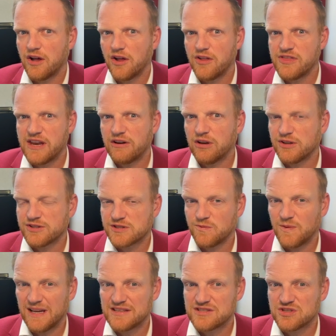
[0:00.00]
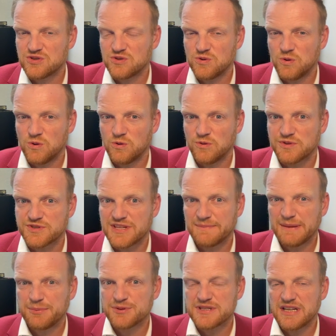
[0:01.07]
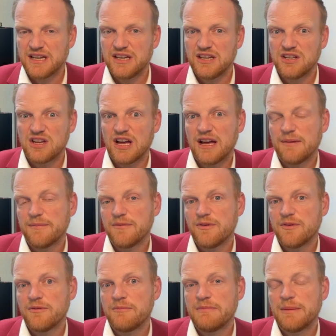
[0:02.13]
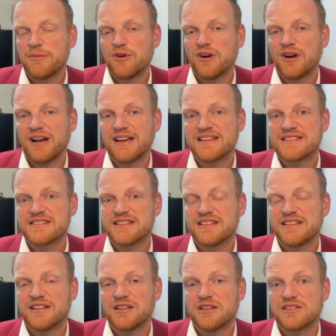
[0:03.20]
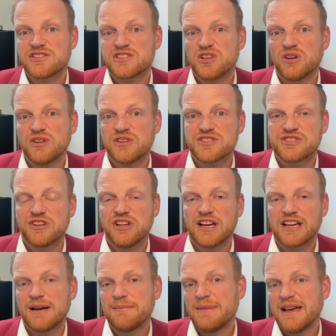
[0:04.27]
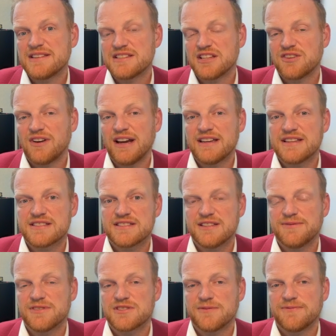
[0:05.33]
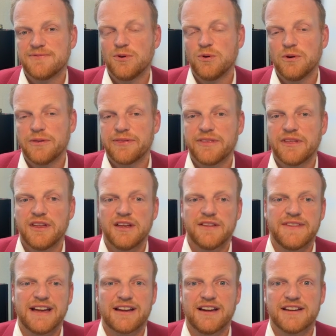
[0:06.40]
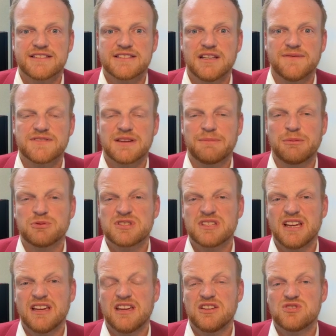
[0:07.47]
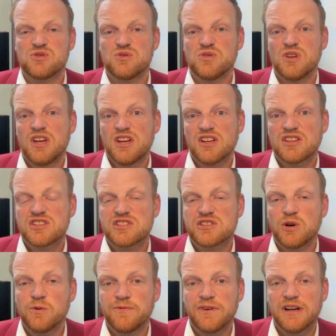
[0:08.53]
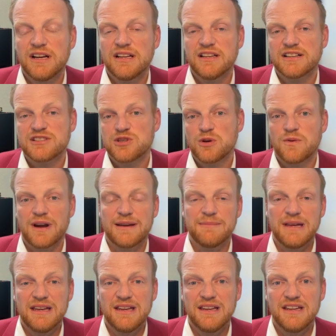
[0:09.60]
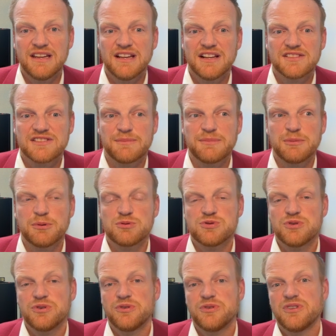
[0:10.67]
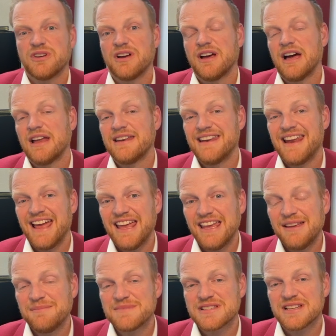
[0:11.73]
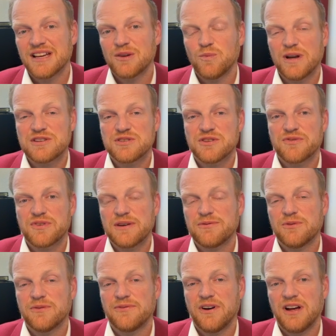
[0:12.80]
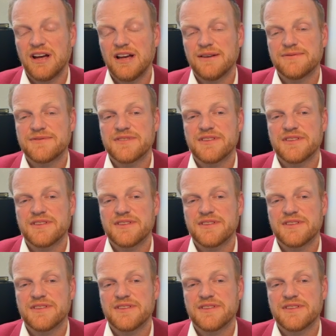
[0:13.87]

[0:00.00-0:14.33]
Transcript: there are lots of ways to do oral. Some people say memorize the little song, so like Amazing Grace, if it's a 4th, that kind of stuff. Some people say do solfa, like do, re, mi. Some people do names, like 1, 2, 3, 4, 5,